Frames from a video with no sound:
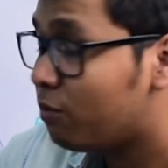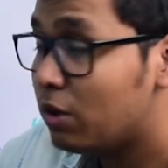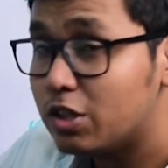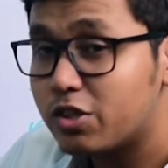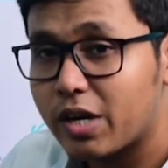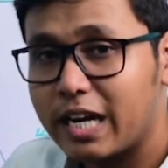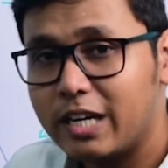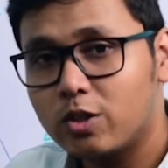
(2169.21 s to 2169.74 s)
will
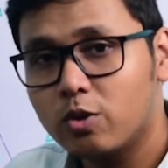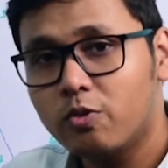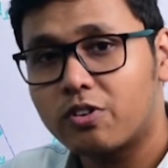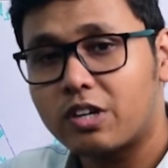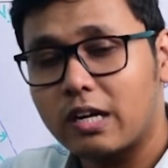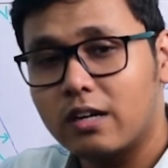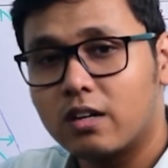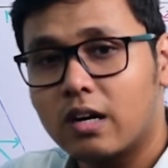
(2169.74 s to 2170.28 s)
try to
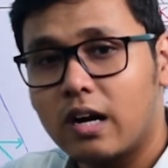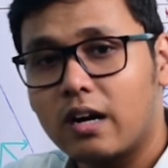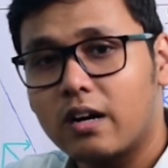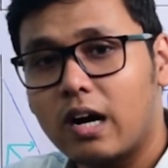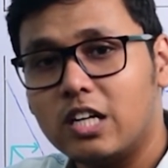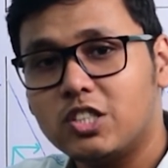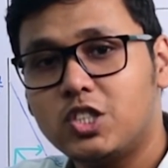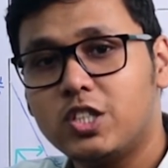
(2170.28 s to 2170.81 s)
uh,
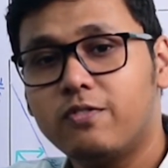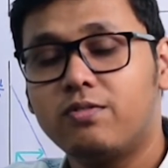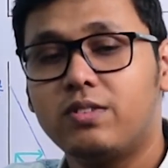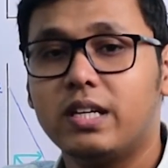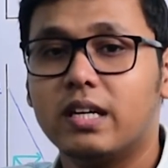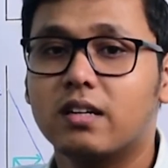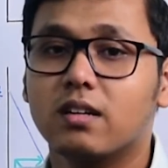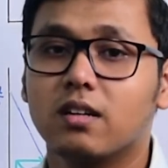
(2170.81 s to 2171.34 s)
achieve
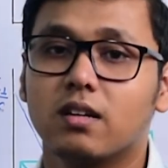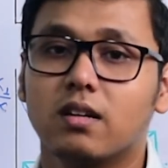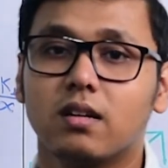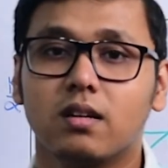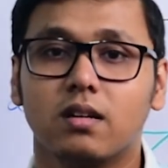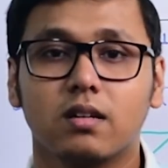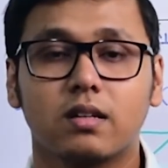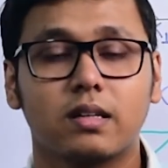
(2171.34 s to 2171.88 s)
their
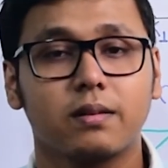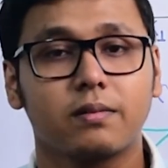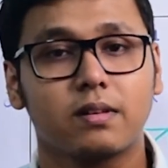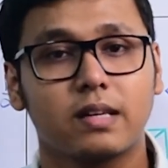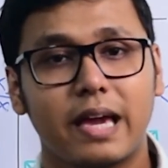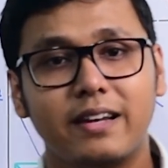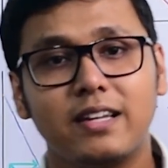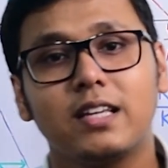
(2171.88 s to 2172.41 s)

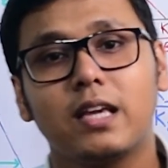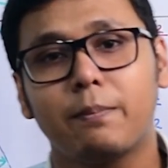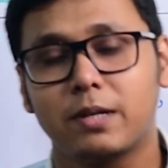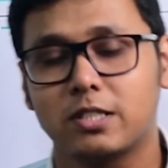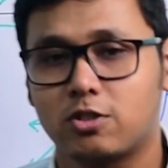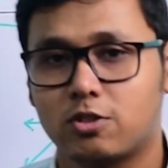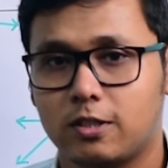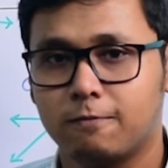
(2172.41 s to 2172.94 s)
carrying
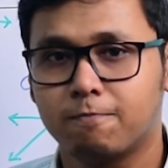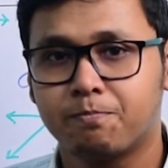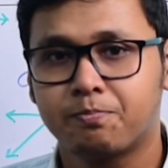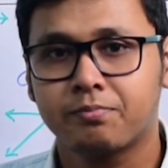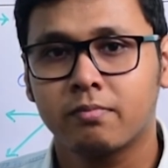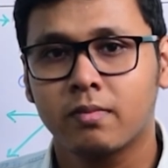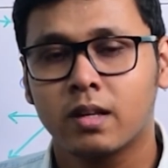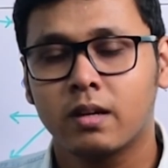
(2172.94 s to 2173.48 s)
capacity,
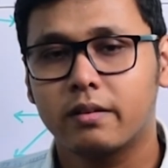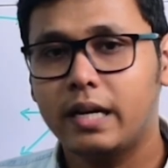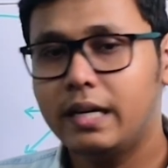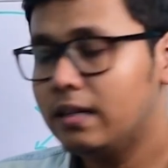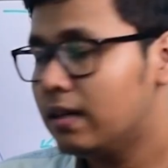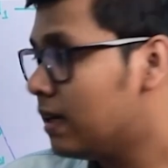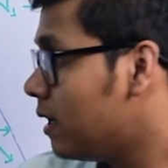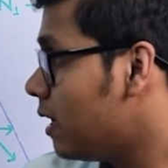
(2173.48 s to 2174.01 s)

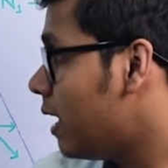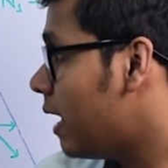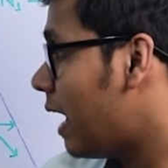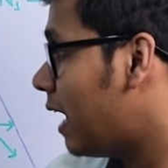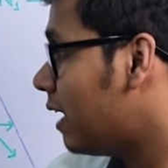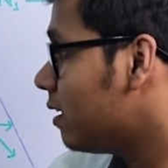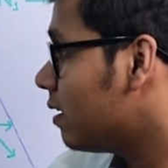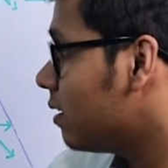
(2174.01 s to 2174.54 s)
right?
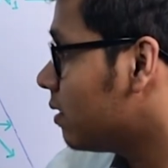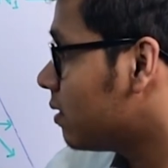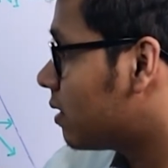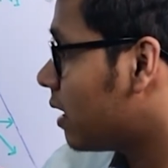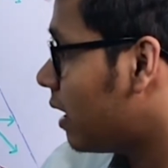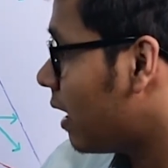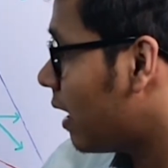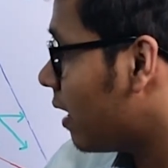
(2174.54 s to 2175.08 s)
And
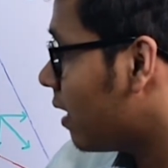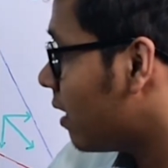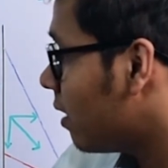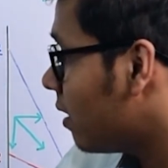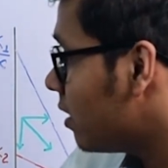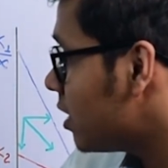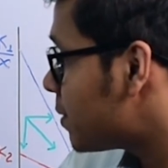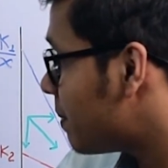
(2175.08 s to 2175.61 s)
the
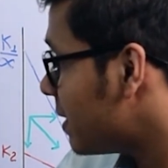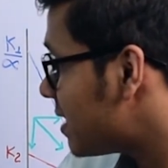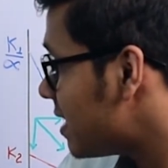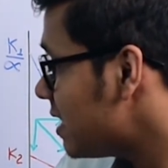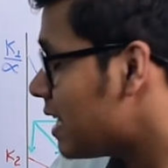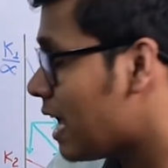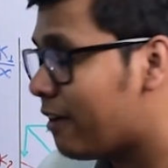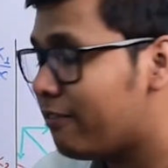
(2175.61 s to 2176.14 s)

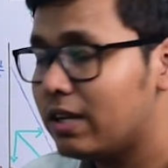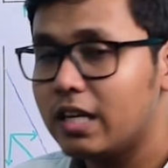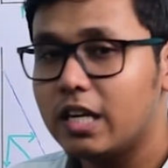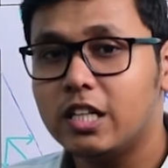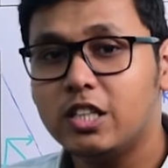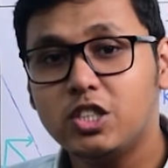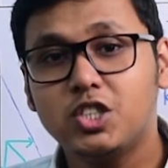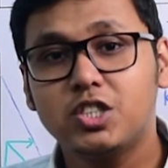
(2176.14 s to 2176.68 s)
species having
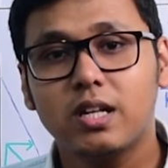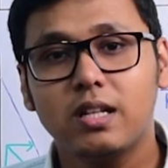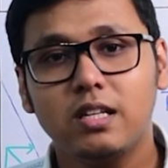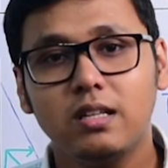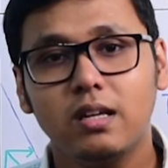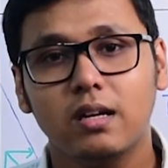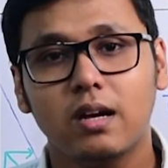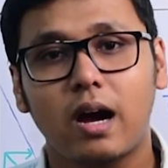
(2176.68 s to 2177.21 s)

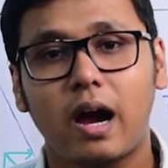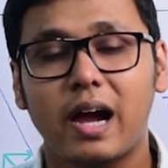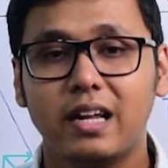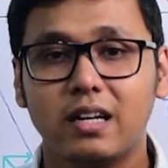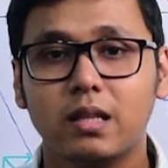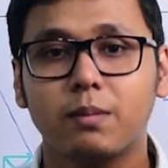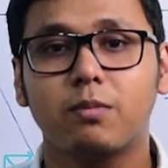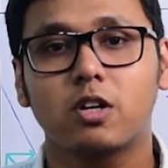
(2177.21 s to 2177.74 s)
initially
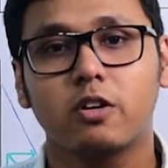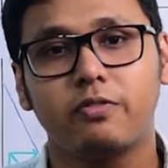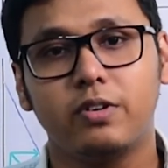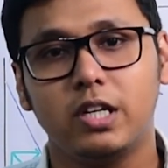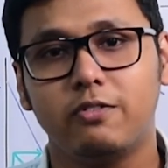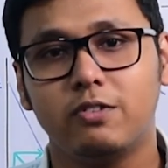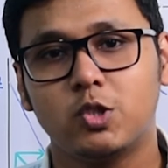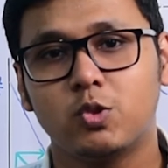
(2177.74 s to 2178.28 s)
higher number of
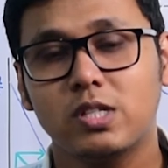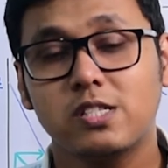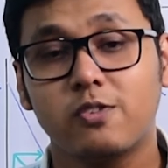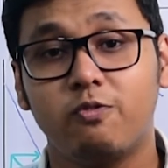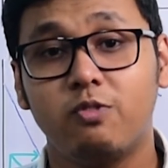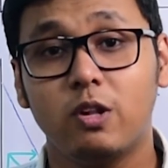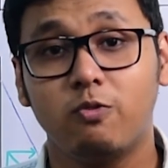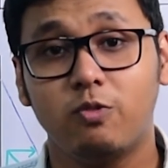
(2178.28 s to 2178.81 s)
individuals
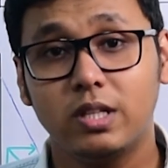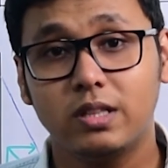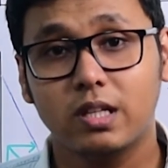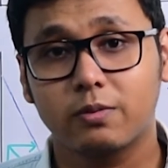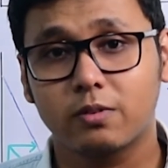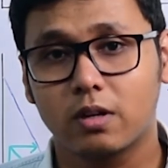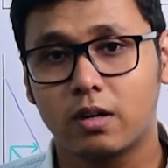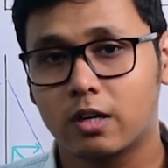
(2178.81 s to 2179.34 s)
will win
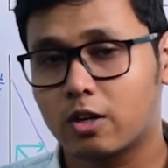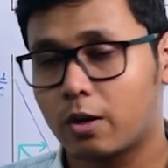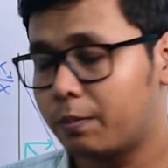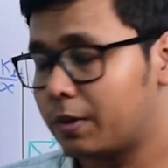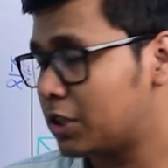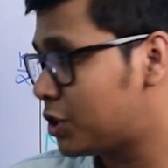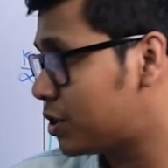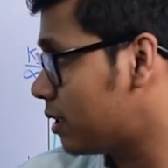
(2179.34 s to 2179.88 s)
the uh,
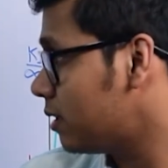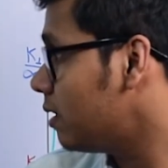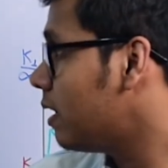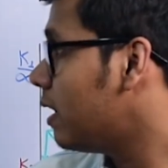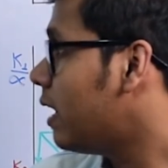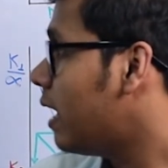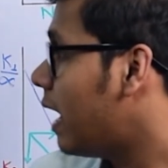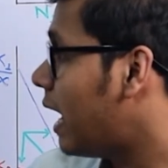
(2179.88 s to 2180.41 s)
competition,
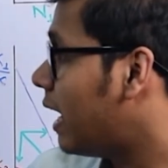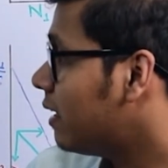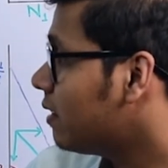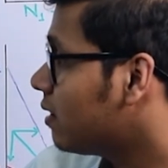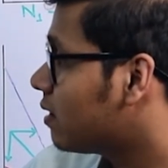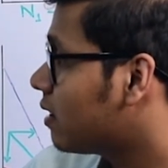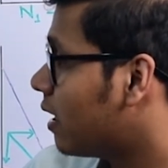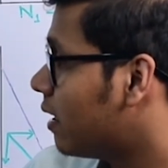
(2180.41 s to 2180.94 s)

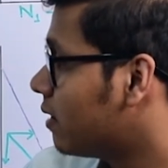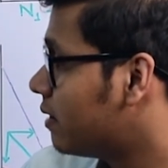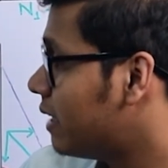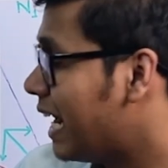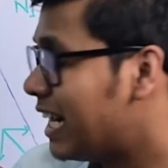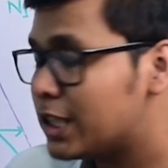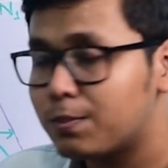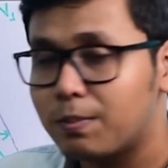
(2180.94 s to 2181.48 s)
and th
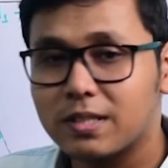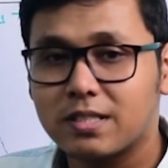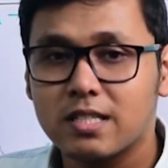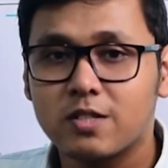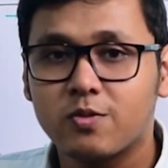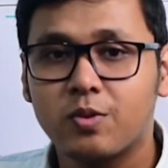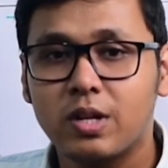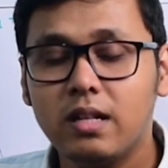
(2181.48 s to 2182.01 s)
that
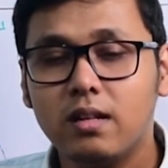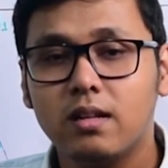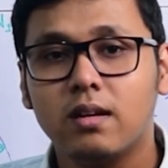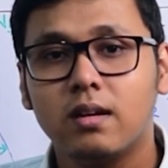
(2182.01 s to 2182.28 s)
species will